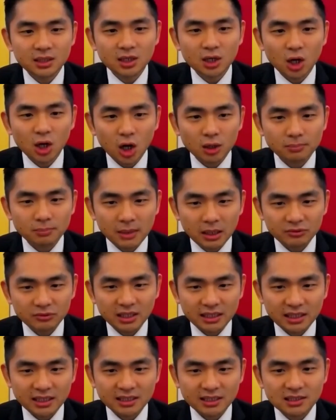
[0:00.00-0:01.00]
hot melt
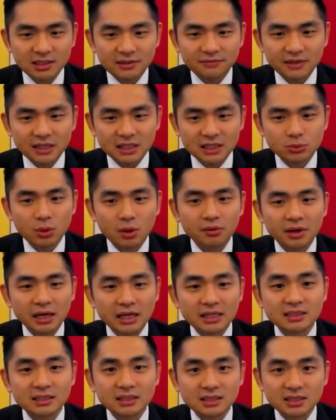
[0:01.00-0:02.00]
adhesive, as well
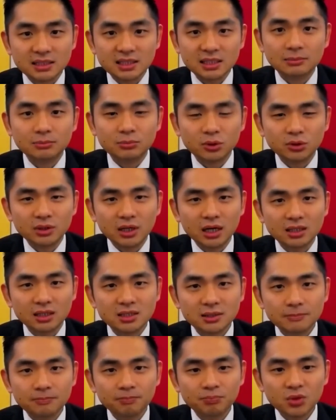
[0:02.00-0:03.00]
as sealant
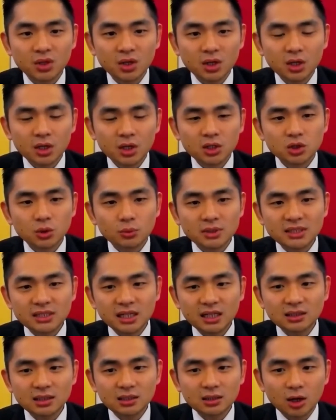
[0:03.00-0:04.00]
products. So we
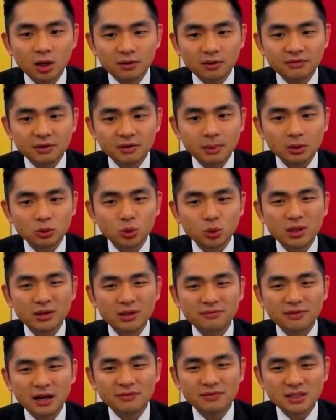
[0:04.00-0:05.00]
started off about
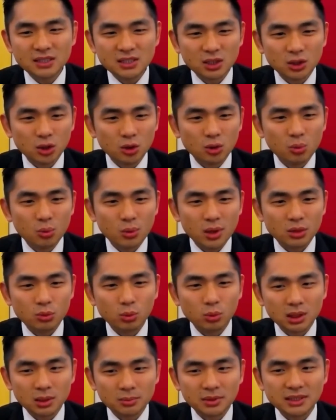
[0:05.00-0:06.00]
25 years ago with
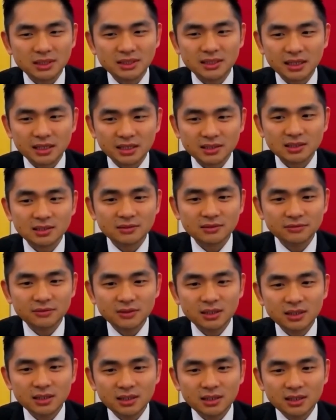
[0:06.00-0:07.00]
water-based adhesive
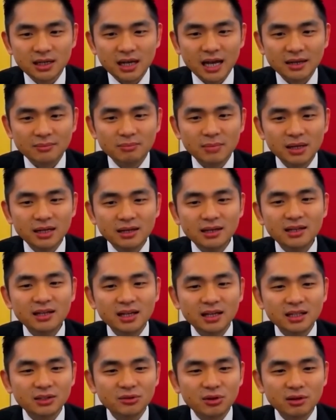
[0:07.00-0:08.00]
and mainly
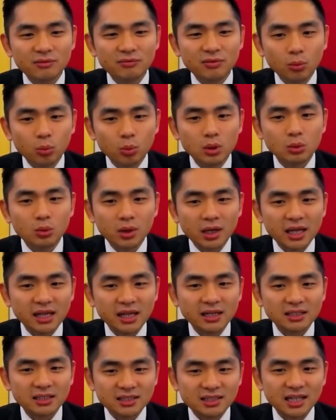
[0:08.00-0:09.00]
catering for
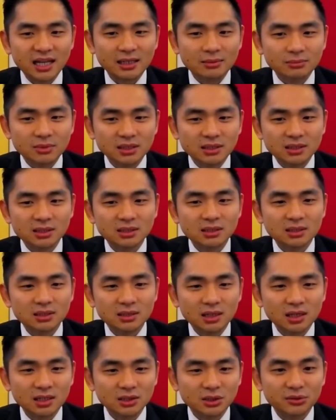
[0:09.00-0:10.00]
woodworking segment
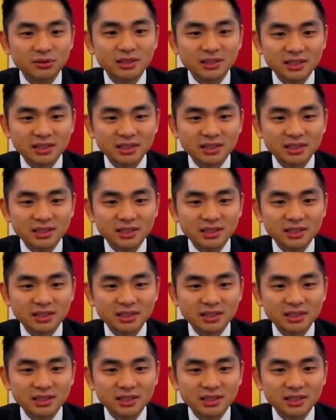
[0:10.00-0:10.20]
during